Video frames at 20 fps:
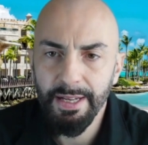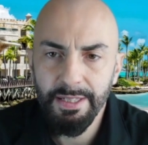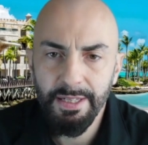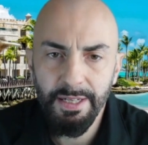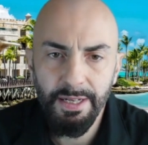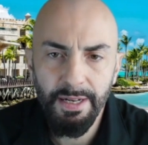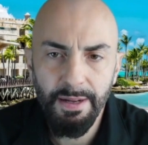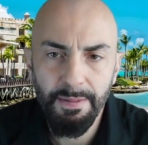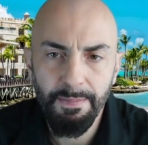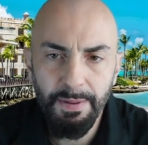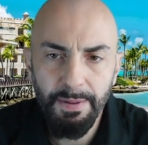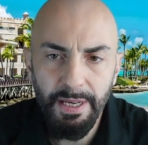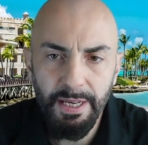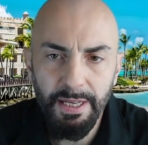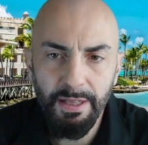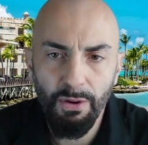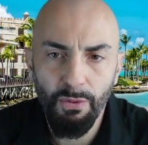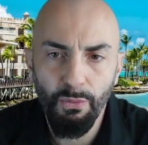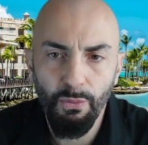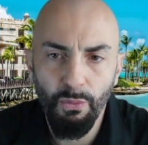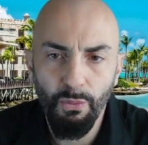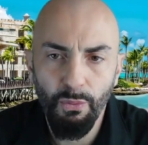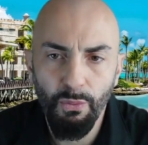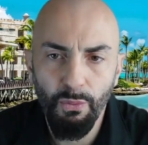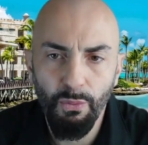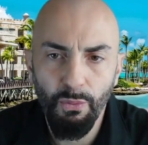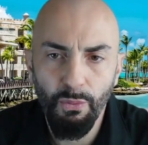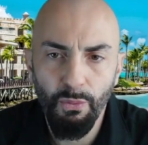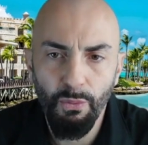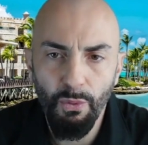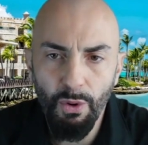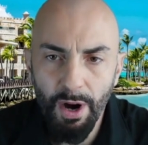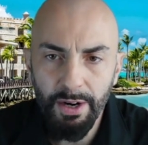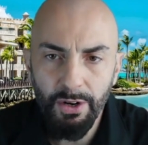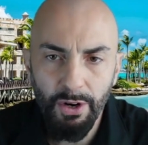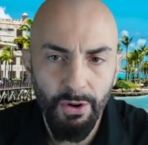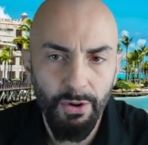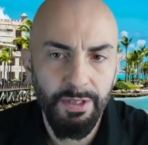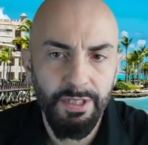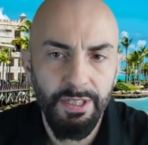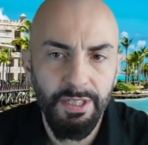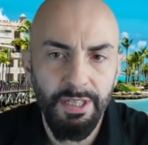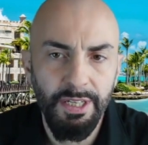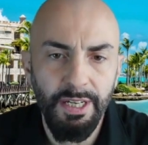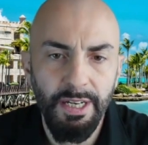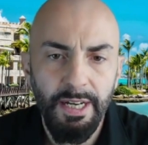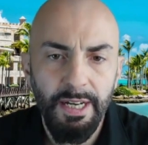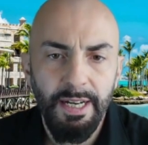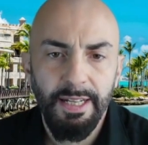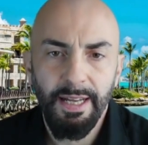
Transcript: is going to be the one currency